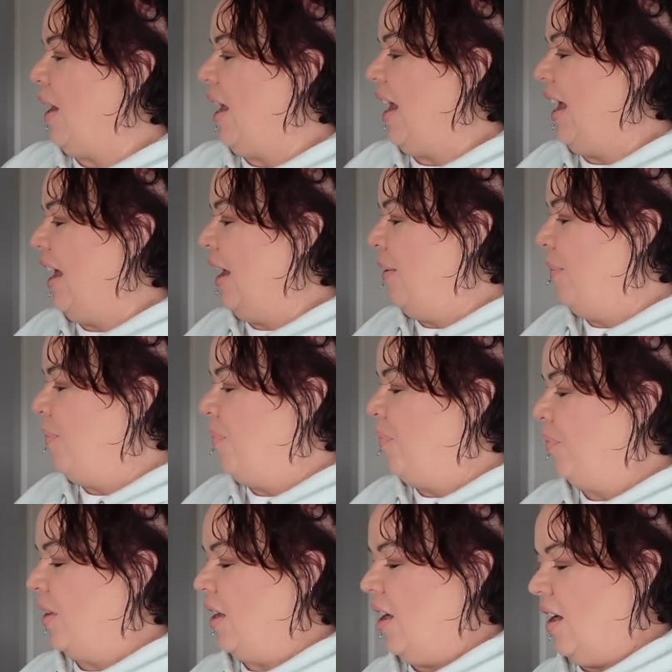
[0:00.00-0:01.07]
pair
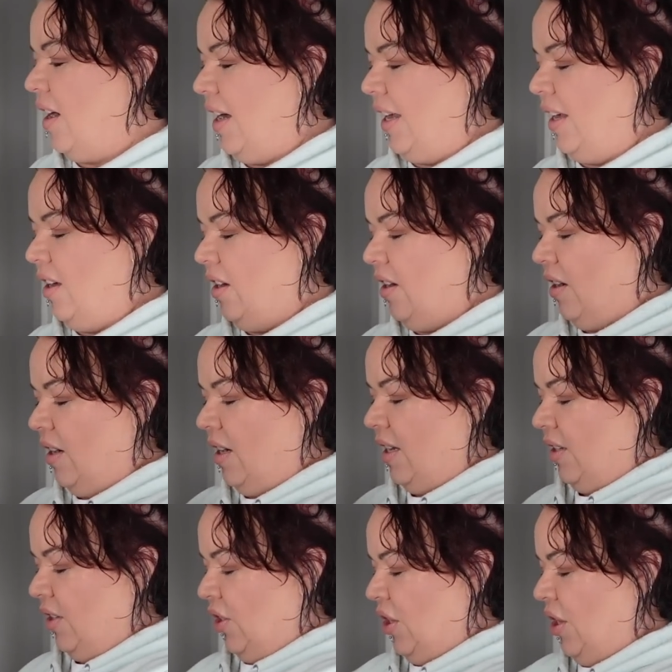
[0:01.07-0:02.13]
I
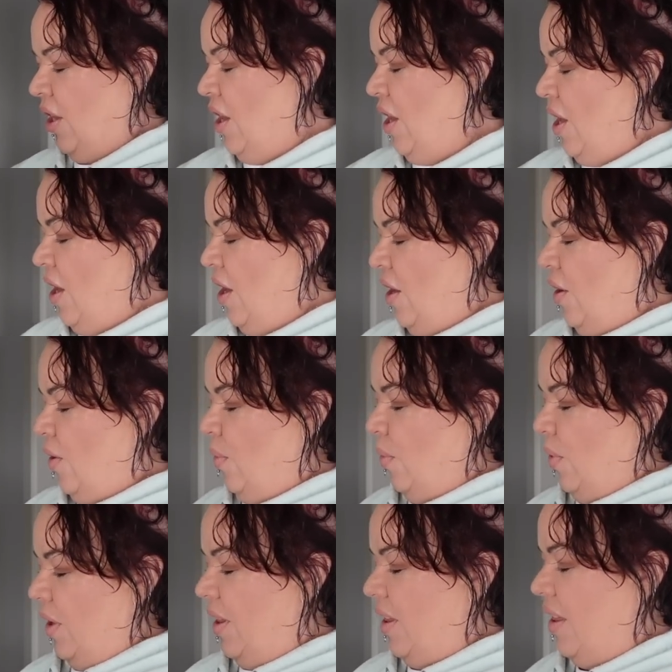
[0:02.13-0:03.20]
got
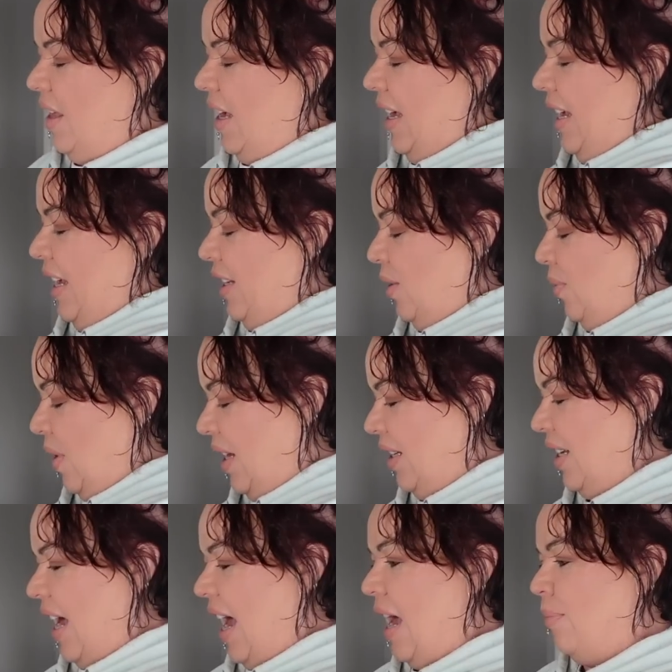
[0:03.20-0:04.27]
were these ones.
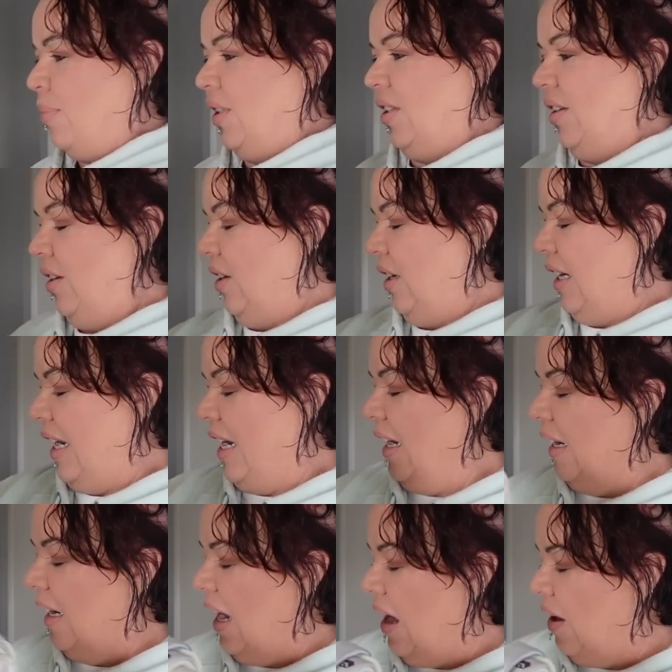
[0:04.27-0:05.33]
I absolutely
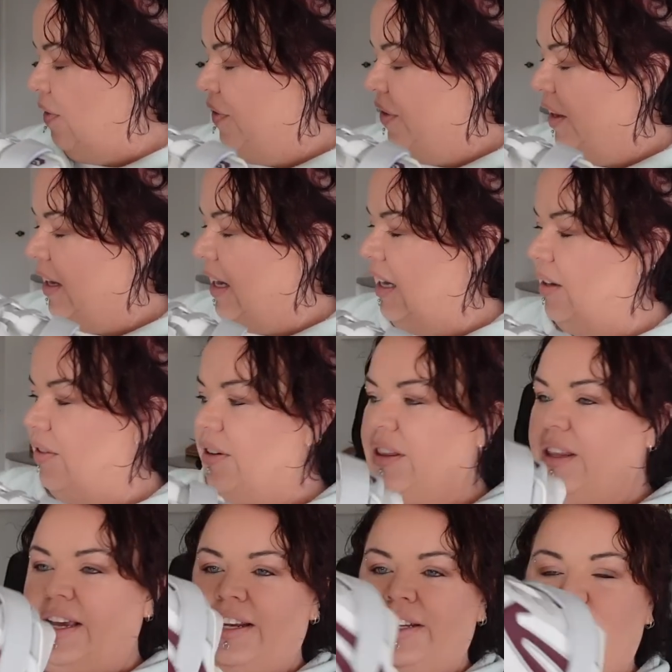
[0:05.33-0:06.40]
love the color of
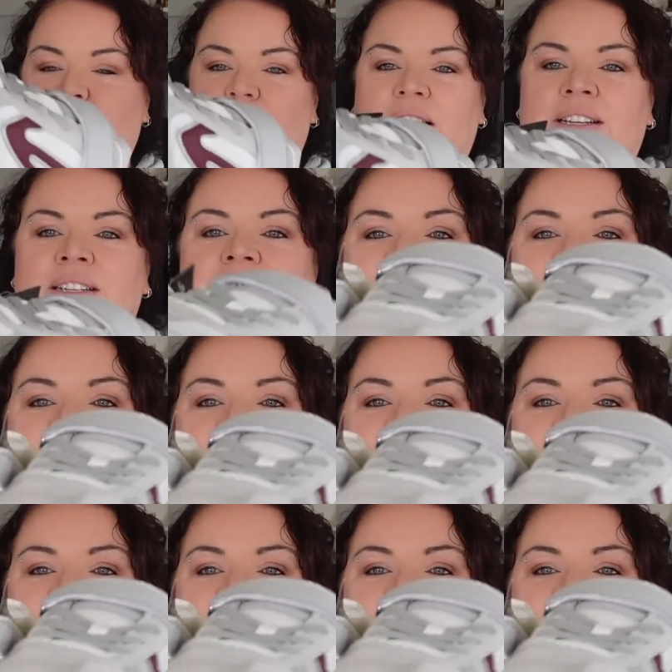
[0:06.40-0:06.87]
these ones.